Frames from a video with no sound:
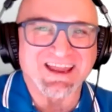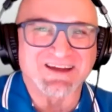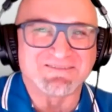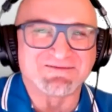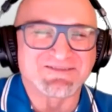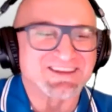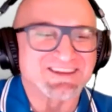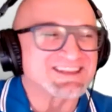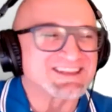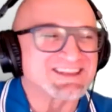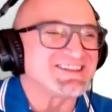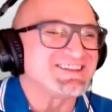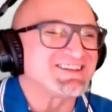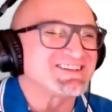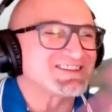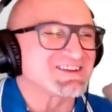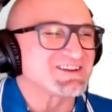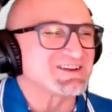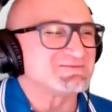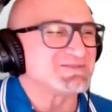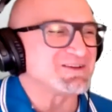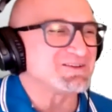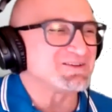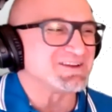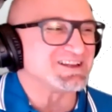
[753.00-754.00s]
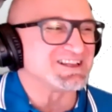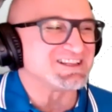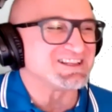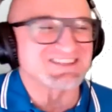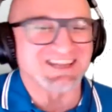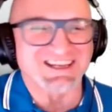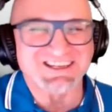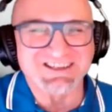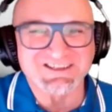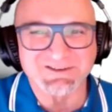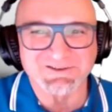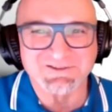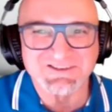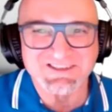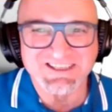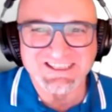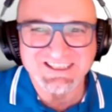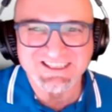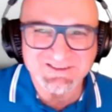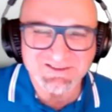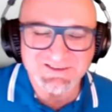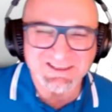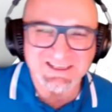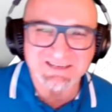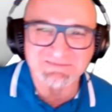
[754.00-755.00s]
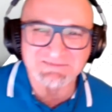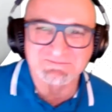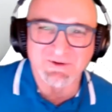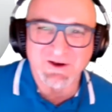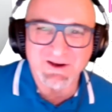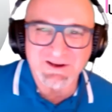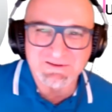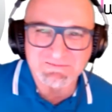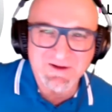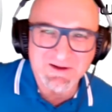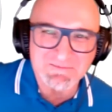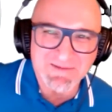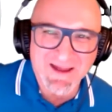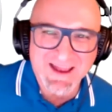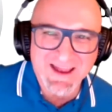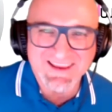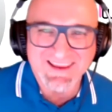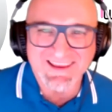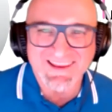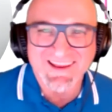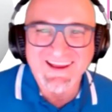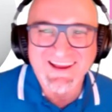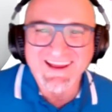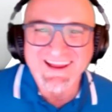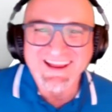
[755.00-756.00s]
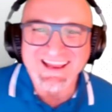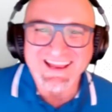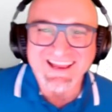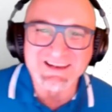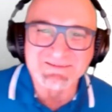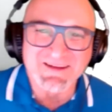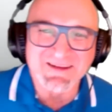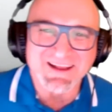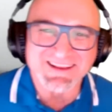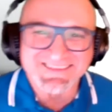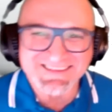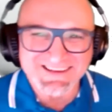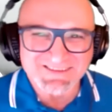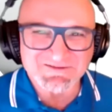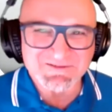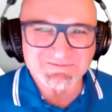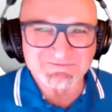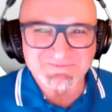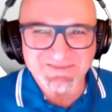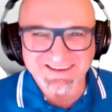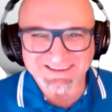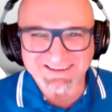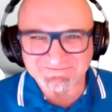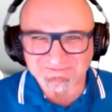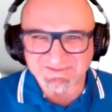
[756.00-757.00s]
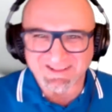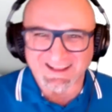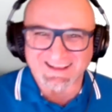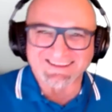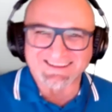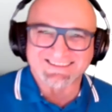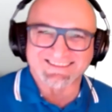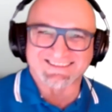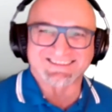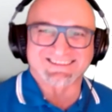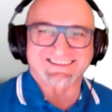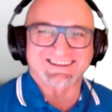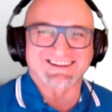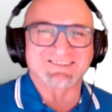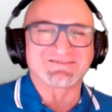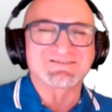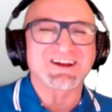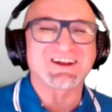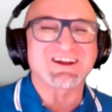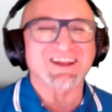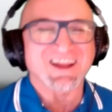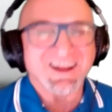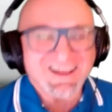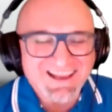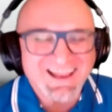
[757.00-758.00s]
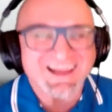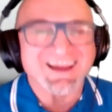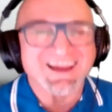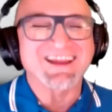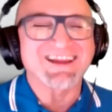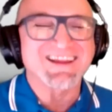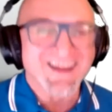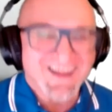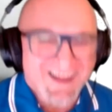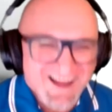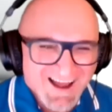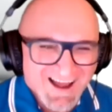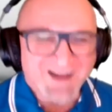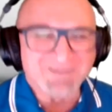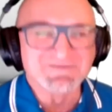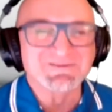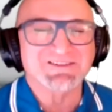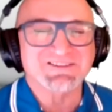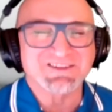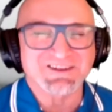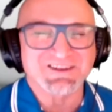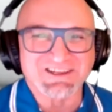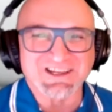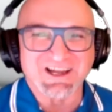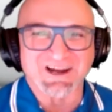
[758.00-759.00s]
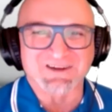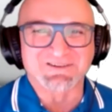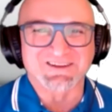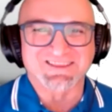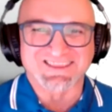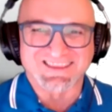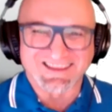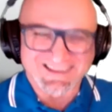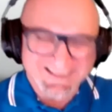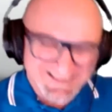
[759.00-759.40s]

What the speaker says: thinking this is going to be really gentle. She literally broke my back in about seven places, and I'm going, okay, I'm just going to go with this.